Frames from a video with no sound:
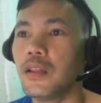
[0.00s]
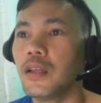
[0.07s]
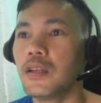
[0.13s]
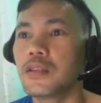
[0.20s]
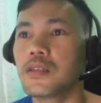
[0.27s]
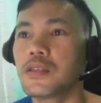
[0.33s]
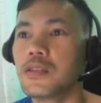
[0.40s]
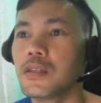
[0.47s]

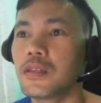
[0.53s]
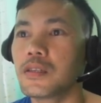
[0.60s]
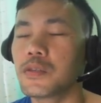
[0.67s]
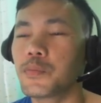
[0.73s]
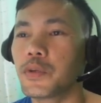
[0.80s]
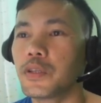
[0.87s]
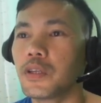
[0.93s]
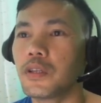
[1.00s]
let's
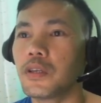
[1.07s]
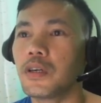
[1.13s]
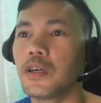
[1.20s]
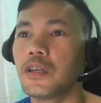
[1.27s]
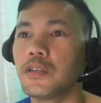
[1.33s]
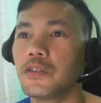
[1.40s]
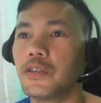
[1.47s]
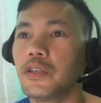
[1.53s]
just pretend
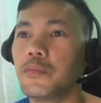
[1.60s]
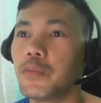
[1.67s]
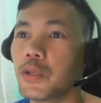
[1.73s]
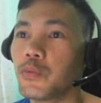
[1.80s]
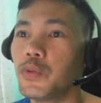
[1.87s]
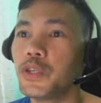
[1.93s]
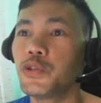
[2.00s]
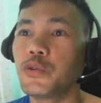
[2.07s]
100,
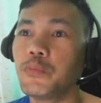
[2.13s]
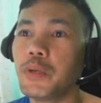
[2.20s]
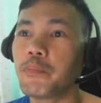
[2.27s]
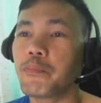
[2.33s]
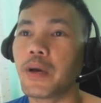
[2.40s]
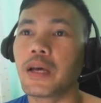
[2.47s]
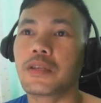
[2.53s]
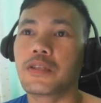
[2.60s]
but we should be
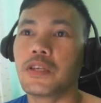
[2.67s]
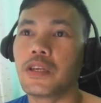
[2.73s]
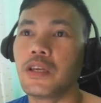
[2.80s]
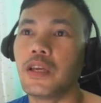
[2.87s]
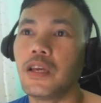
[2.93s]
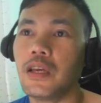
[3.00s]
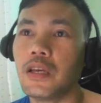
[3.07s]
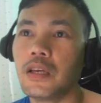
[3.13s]

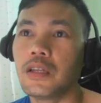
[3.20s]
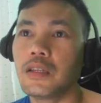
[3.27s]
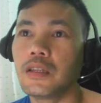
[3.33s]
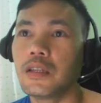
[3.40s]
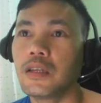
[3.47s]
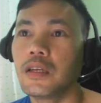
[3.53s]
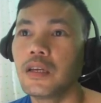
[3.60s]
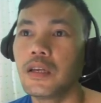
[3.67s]
passing
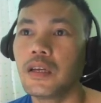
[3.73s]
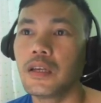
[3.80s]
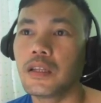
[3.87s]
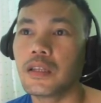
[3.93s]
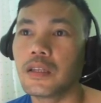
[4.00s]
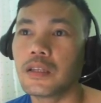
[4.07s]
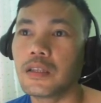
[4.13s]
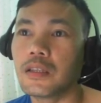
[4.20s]
in
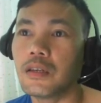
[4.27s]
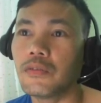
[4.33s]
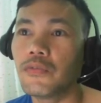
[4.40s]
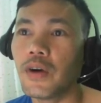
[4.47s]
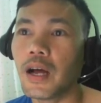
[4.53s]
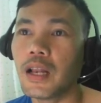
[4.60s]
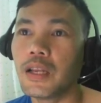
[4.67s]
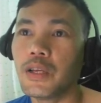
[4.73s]
the
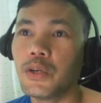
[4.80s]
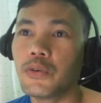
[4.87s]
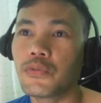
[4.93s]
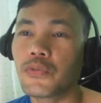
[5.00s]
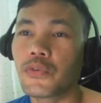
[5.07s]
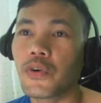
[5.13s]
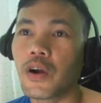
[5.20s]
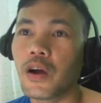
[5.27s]
value
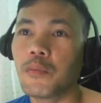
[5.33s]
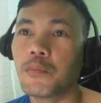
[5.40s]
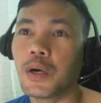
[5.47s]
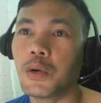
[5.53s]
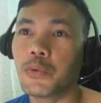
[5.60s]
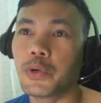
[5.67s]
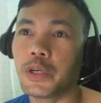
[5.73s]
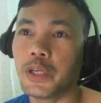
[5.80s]
from
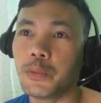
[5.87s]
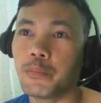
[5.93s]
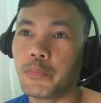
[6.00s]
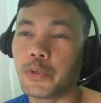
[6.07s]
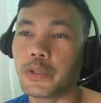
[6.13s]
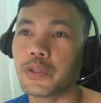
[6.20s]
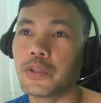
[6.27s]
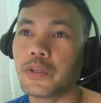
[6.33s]
our
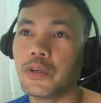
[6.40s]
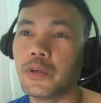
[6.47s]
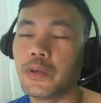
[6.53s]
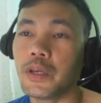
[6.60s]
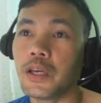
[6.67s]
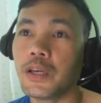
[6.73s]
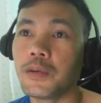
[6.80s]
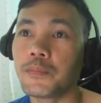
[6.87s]
input.
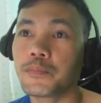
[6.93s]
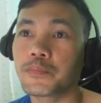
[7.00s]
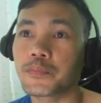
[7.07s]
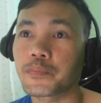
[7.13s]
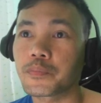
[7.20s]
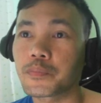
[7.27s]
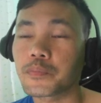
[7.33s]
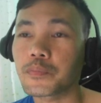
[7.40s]
Okay.
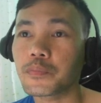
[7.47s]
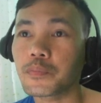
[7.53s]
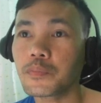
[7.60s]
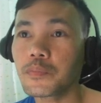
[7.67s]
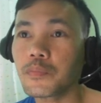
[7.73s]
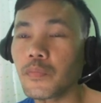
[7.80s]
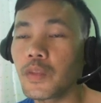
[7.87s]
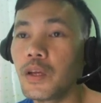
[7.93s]

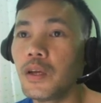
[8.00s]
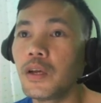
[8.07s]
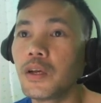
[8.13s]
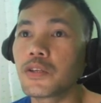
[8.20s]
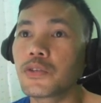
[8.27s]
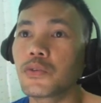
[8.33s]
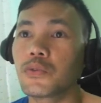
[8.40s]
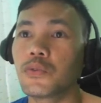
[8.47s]

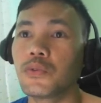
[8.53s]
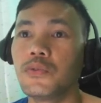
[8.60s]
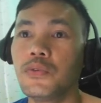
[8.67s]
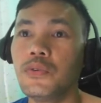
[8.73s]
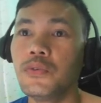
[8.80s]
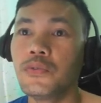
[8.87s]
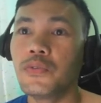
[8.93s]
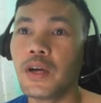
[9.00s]
So to
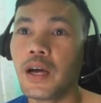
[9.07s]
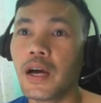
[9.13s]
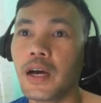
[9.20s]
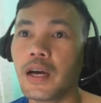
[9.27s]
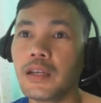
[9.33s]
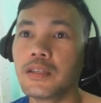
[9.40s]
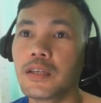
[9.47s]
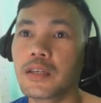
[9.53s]
do
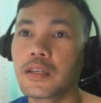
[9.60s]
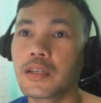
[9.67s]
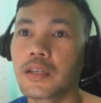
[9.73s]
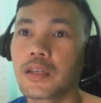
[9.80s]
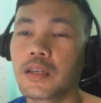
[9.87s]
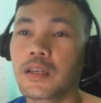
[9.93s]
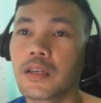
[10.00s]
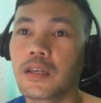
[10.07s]
that,
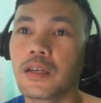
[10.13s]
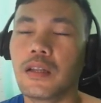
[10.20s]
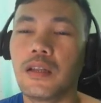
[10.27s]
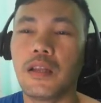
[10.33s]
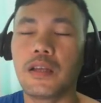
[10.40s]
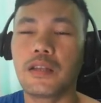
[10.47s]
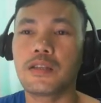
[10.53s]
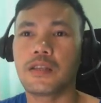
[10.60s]

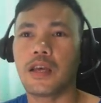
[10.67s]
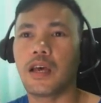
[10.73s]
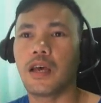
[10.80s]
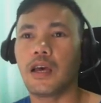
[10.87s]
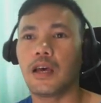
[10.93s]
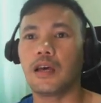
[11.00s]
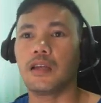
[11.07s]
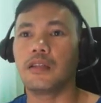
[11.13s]
let's
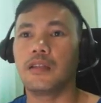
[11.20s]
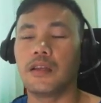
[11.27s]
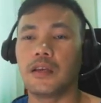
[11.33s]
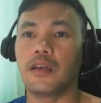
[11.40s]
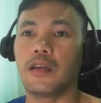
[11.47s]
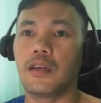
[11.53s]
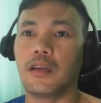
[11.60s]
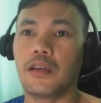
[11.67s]
add
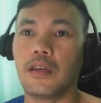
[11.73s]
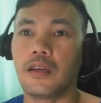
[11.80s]
a